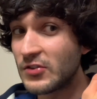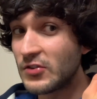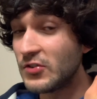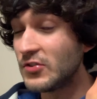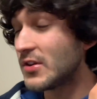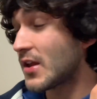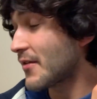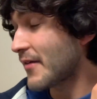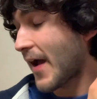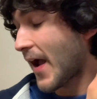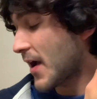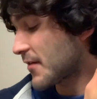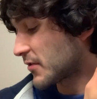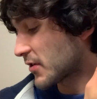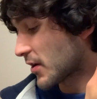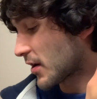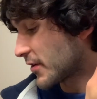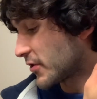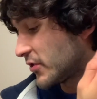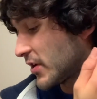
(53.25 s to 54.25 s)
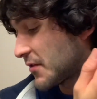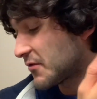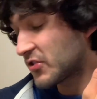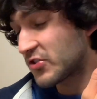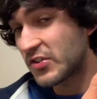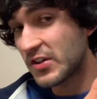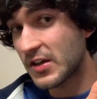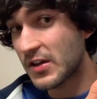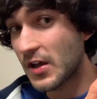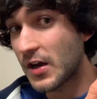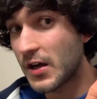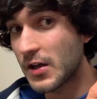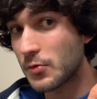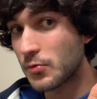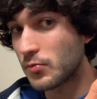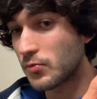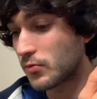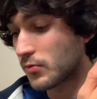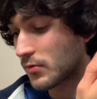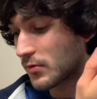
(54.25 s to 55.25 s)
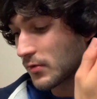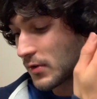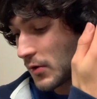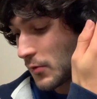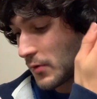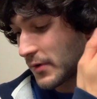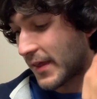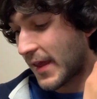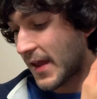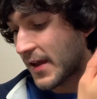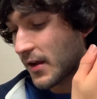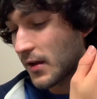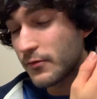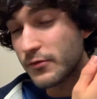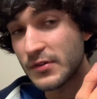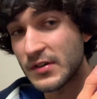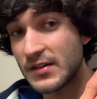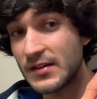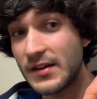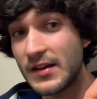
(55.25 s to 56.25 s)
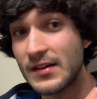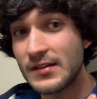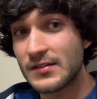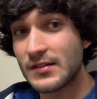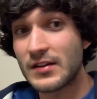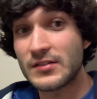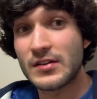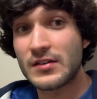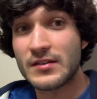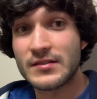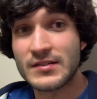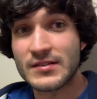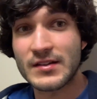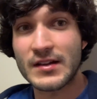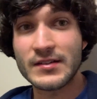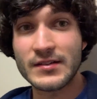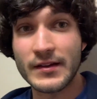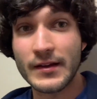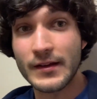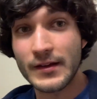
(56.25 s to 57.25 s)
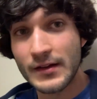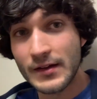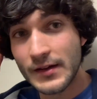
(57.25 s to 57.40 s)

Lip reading: You never see a guy with hair covering the ears. I don't understand it.